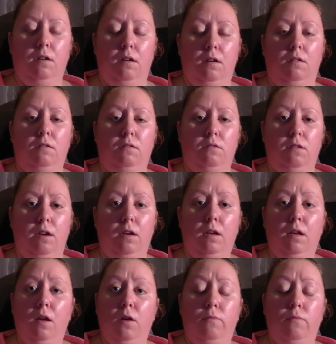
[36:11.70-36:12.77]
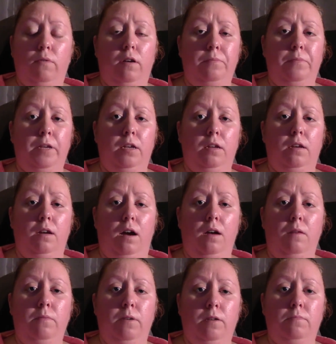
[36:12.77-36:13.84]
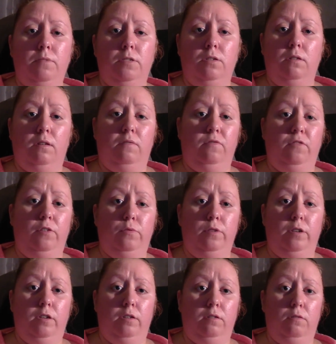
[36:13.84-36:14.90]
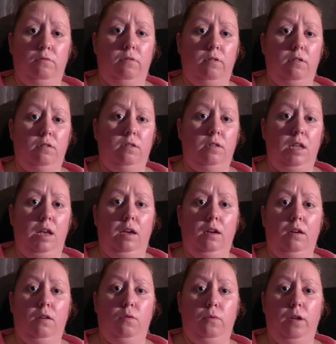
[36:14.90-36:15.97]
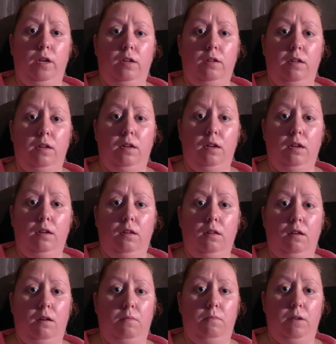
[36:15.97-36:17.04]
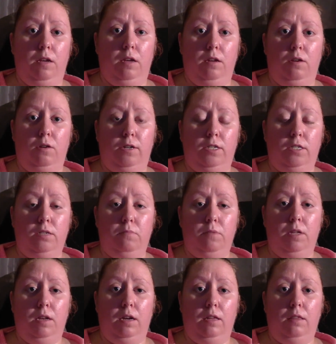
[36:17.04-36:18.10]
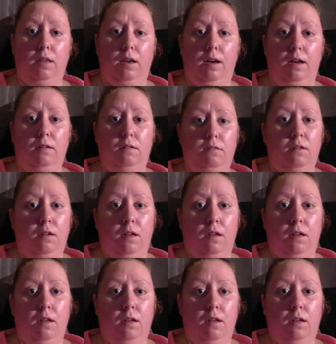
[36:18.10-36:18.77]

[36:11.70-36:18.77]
Okay. Well, I mean, I'm up to if you want to do this like weekly, I mean, or something like that.